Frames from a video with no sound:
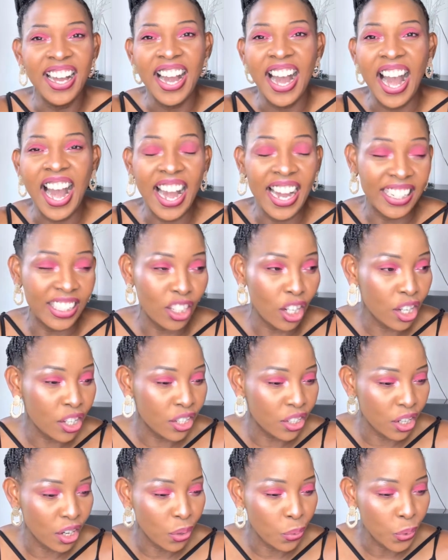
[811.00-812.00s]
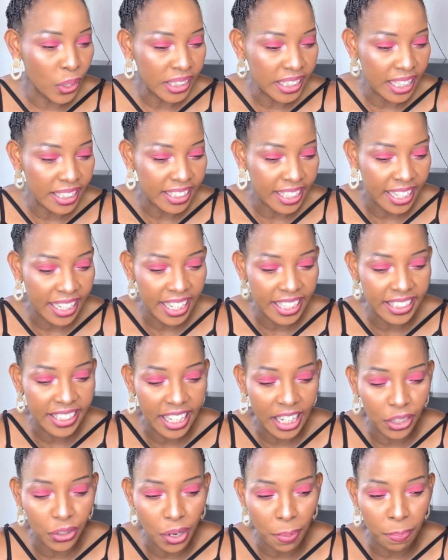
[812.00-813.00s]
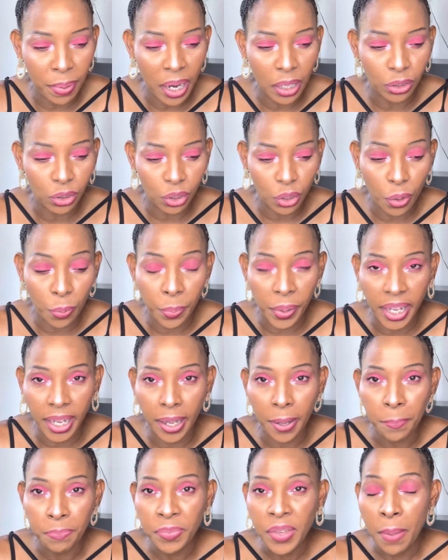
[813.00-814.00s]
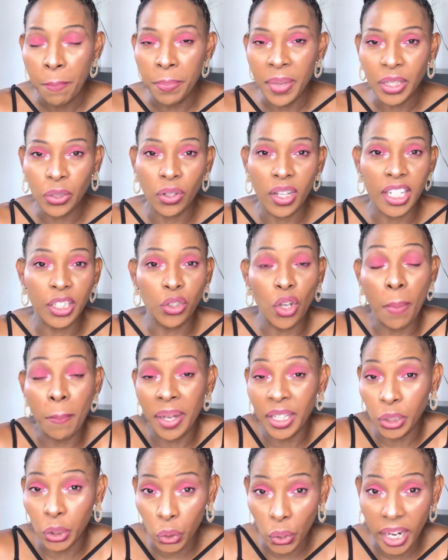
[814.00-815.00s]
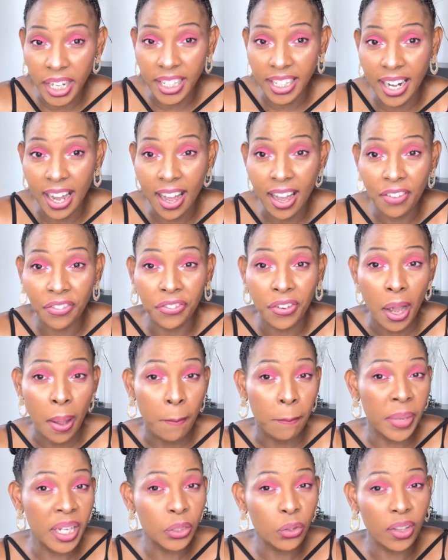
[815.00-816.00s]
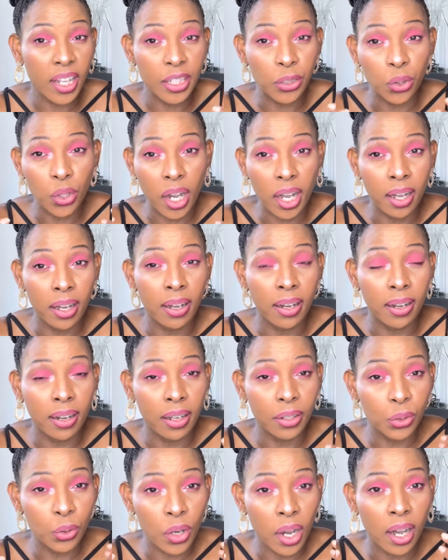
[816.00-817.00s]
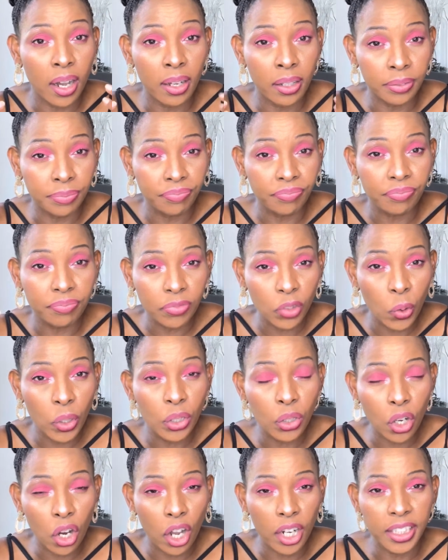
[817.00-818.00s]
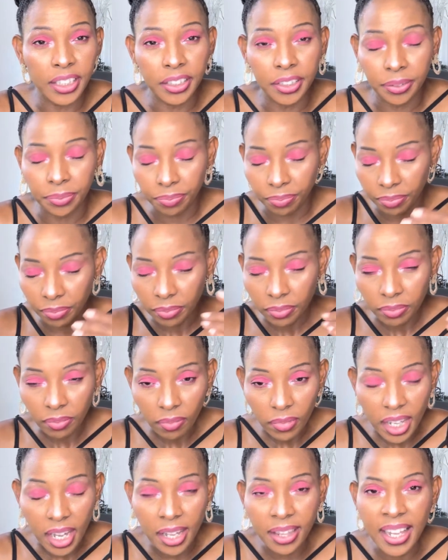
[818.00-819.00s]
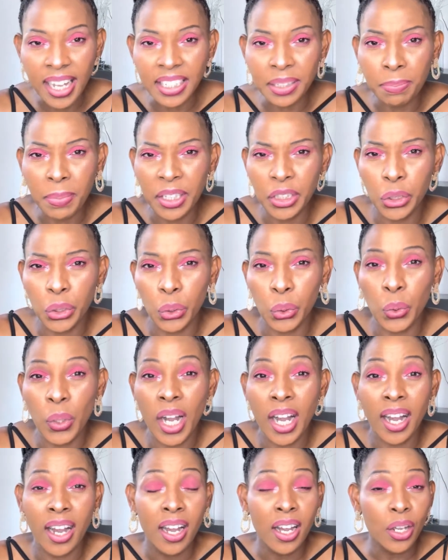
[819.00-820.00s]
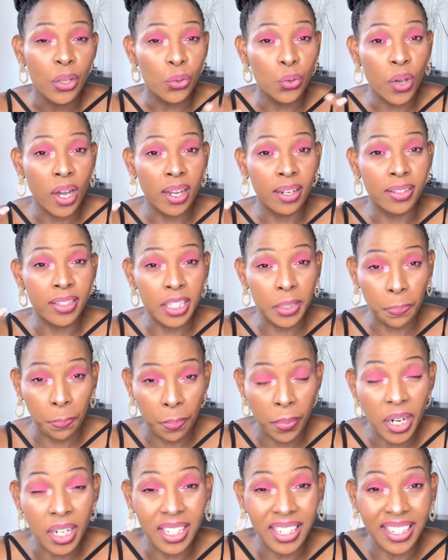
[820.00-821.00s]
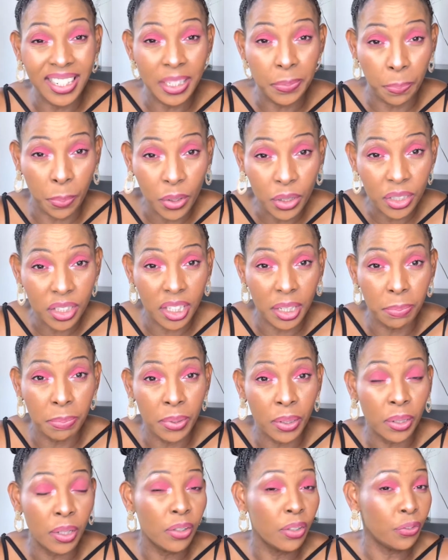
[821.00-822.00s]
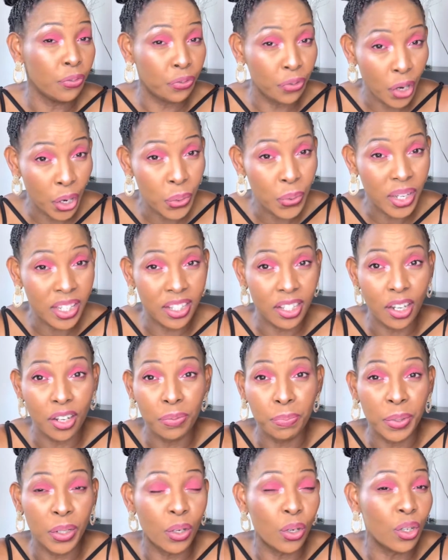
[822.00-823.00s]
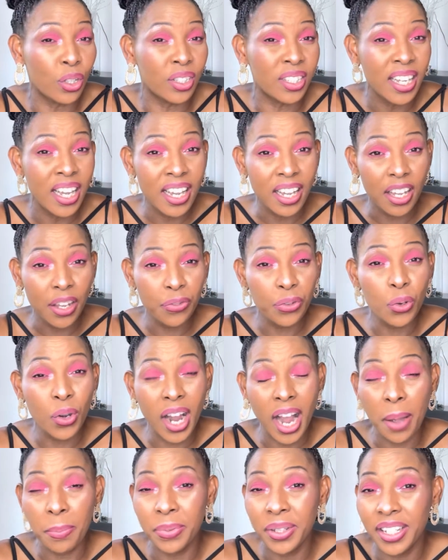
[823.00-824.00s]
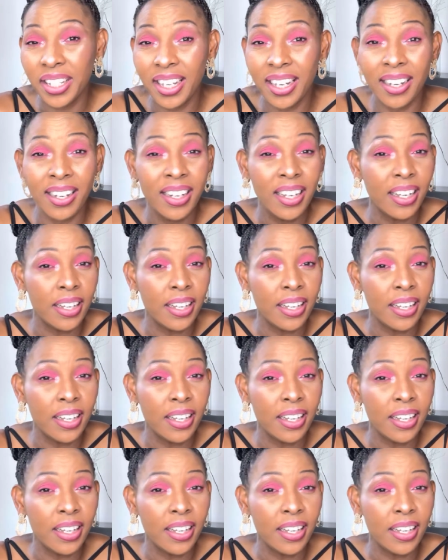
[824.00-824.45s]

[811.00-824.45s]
And also, what else can I tell you about au pair? Make sure that you are mature enough. Make sure that you are what do you call it? That mature, you are responsible for yourself, because if you come here,